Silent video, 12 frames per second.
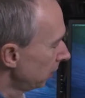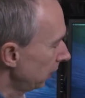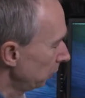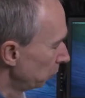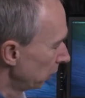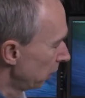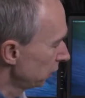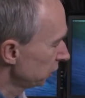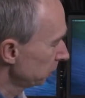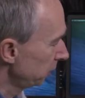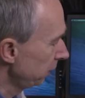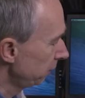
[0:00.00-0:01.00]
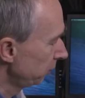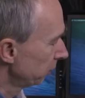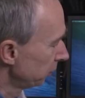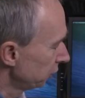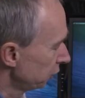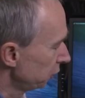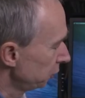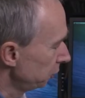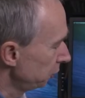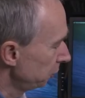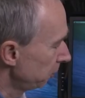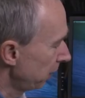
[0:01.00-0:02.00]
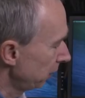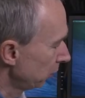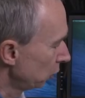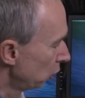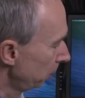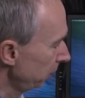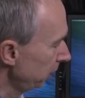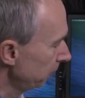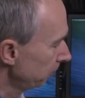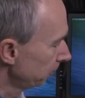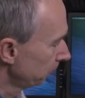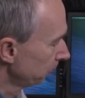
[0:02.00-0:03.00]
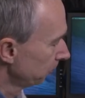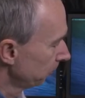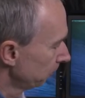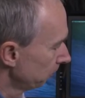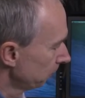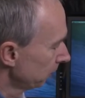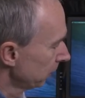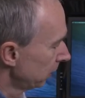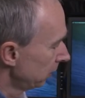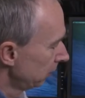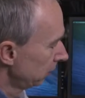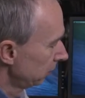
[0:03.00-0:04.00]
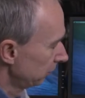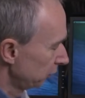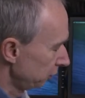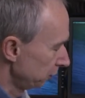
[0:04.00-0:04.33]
It will ask me if it wants to make the copy. Actually,